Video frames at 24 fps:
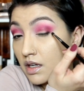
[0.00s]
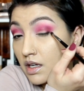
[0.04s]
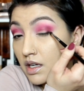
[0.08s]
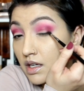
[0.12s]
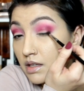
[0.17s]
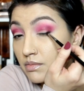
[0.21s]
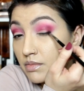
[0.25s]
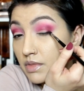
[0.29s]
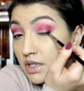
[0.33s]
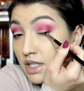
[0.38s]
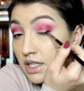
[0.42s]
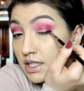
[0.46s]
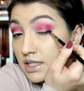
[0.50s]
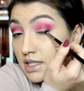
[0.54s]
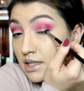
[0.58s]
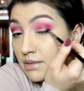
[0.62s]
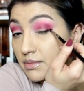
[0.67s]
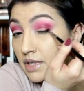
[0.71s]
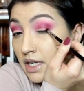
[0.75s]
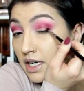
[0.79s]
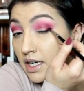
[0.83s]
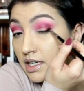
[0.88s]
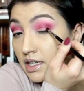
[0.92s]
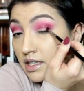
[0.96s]
And because
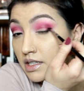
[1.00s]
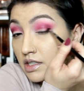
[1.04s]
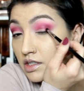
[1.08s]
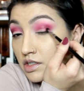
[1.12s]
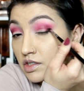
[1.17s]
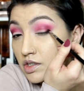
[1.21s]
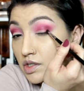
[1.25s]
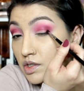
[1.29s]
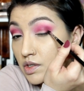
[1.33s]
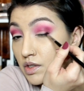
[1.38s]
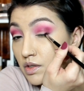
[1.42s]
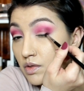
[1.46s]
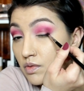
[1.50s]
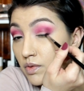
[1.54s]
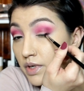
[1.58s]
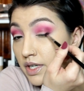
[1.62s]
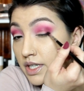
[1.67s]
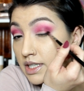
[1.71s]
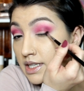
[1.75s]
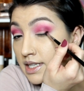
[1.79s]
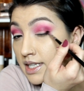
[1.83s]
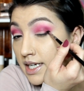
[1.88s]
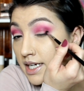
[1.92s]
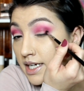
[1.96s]
I'm not going to do a
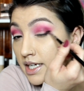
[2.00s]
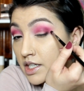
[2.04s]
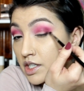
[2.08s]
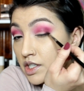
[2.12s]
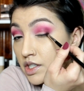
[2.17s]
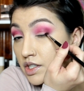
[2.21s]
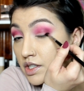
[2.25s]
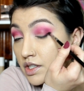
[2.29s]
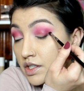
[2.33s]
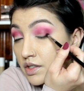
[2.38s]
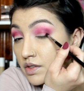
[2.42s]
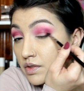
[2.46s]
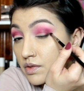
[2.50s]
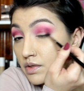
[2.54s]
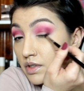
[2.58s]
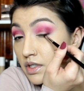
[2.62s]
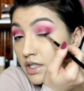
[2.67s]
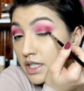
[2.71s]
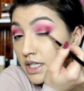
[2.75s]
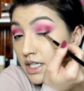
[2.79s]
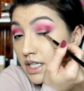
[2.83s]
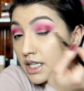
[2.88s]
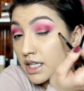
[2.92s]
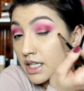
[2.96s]
wing liner or
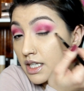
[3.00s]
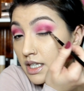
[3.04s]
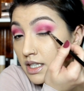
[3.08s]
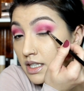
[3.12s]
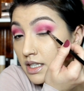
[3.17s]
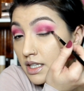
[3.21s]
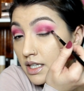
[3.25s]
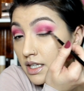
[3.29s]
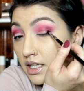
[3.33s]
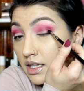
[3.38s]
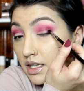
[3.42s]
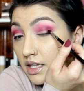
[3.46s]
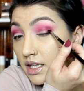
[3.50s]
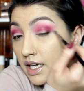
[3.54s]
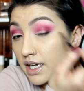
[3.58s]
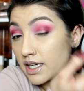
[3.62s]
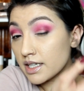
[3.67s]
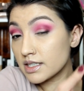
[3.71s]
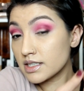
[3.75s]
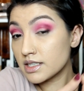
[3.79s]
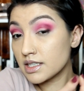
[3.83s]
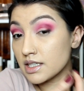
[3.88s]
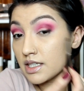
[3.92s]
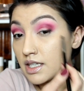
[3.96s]
anything like
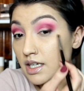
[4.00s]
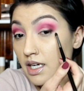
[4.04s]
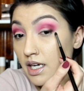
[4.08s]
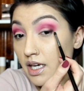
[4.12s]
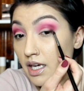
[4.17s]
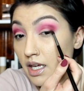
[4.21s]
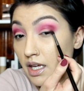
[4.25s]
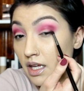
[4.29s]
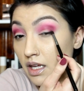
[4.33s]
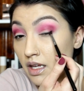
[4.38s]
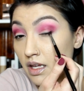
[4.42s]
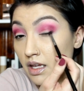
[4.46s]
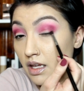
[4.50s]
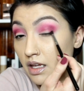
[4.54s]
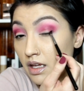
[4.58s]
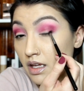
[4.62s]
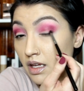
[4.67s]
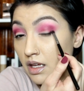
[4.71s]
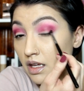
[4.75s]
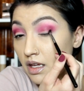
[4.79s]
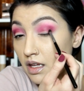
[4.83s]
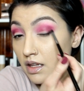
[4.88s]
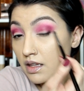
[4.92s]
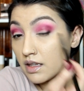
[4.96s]
that today,
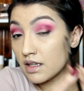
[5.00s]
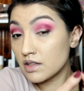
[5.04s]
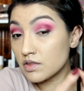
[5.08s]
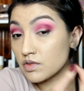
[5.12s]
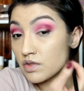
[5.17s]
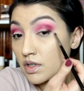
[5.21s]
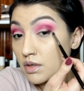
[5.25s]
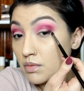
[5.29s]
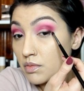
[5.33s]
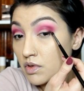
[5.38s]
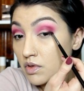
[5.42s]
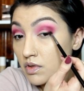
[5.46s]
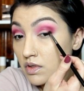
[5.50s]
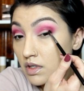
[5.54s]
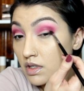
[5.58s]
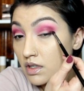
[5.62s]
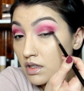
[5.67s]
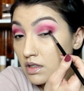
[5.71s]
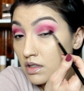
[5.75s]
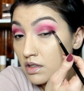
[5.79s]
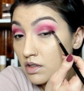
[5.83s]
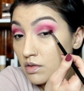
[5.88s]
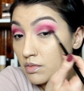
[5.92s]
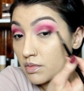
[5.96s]
that's why I'm
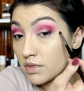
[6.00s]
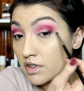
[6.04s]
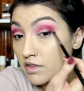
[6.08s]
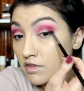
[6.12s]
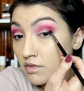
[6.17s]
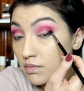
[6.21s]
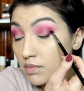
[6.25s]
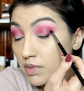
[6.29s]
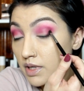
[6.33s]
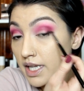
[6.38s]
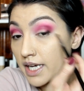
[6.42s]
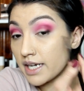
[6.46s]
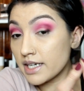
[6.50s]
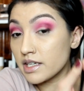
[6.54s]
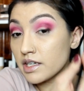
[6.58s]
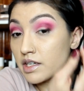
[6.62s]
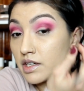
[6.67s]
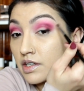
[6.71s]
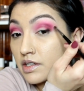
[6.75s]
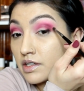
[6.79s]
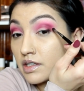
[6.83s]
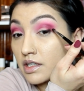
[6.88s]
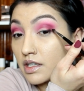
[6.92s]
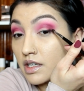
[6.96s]
using a little bit of black
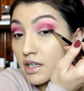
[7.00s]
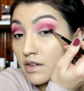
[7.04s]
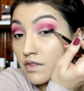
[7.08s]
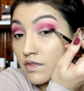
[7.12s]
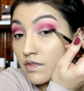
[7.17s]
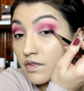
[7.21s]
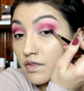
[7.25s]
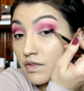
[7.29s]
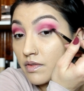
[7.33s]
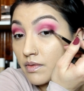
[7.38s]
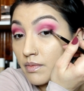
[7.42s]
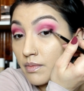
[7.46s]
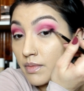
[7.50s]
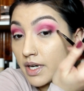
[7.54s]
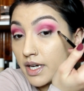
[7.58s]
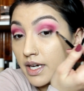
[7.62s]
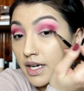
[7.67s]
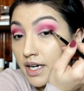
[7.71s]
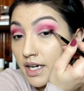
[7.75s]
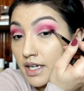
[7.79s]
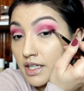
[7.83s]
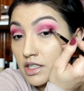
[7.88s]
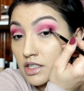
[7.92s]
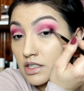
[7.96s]
here to give my
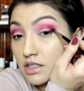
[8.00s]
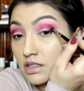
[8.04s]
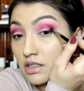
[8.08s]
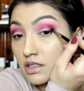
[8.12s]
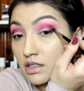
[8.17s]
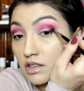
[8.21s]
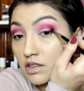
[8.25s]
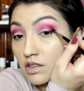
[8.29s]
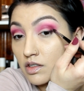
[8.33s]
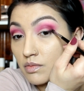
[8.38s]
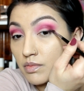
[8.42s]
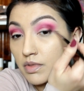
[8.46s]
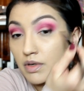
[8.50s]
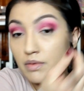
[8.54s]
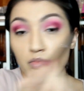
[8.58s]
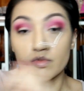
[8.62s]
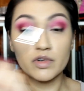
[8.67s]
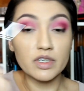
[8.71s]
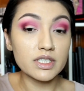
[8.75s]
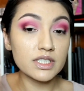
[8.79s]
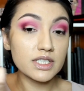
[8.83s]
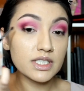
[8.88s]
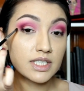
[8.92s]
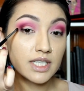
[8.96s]
eye just a little bit
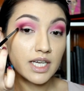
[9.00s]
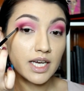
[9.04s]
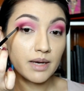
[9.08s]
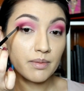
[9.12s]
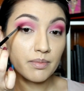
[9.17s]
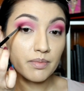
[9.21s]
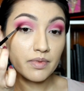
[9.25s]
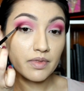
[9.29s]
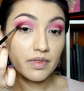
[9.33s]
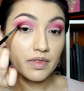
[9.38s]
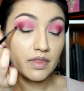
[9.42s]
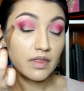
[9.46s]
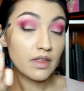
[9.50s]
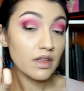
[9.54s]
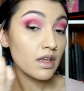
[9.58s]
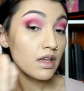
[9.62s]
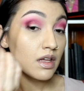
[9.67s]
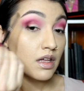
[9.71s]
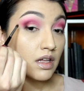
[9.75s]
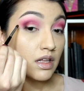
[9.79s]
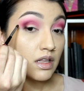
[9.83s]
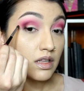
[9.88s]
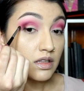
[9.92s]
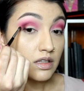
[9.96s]
more depth,
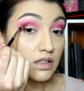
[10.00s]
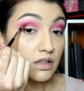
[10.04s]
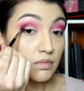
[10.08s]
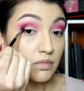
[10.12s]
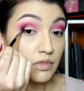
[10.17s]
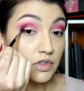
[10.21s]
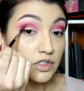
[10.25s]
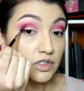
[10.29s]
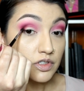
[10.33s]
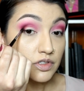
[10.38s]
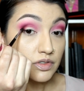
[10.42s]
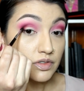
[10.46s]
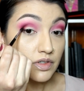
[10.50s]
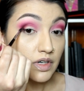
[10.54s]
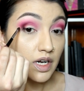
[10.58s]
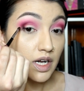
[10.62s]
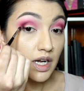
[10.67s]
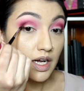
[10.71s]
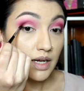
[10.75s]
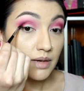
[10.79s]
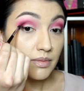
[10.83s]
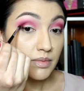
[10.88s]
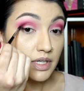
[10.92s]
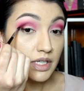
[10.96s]
a little more
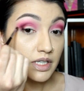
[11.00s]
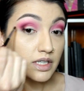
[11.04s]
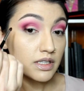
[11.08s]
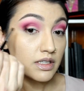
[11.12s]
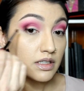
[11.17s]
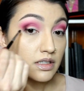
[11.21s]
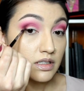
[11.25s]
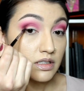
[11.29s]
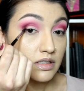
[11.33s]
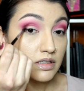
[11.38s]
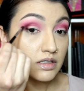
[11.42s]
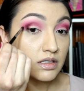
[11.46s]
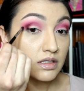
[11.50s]
drama.